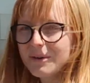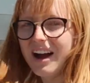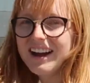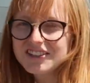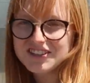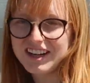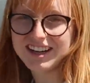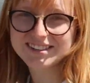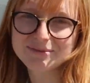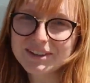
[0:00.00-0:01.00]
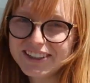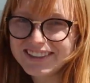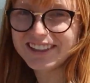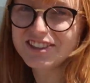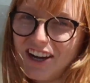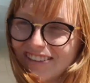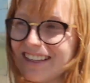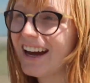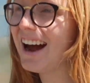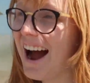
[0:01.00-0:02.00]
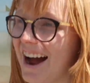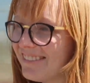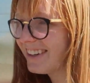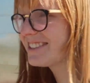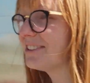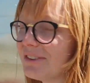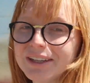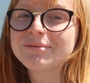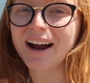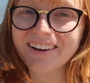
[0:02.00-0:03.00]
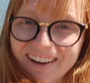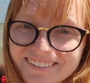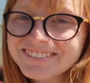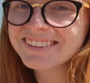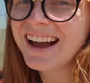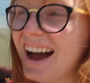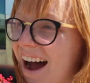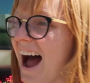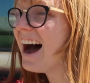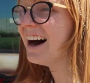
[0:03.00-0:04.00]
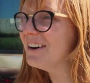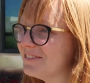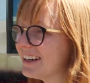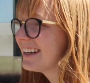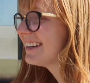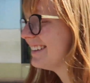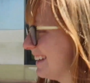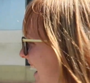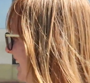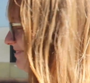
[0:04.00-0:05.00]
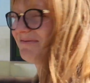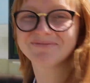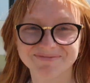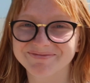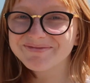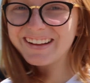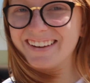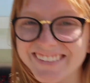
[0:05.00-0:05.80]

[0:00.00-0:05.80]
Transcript: we actually got some really sick shots that I'm actually really proud of. Yeah, I'm